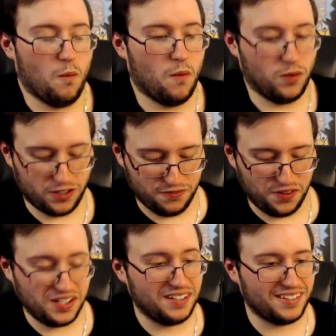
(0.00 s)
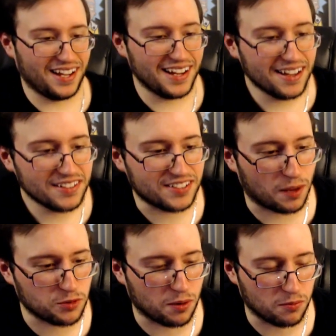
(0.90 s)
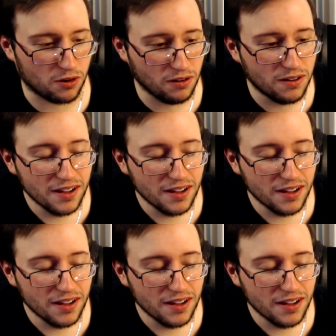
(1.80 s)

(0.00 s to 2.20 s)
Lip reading: What the fuck he say? Stop, drop, and roll?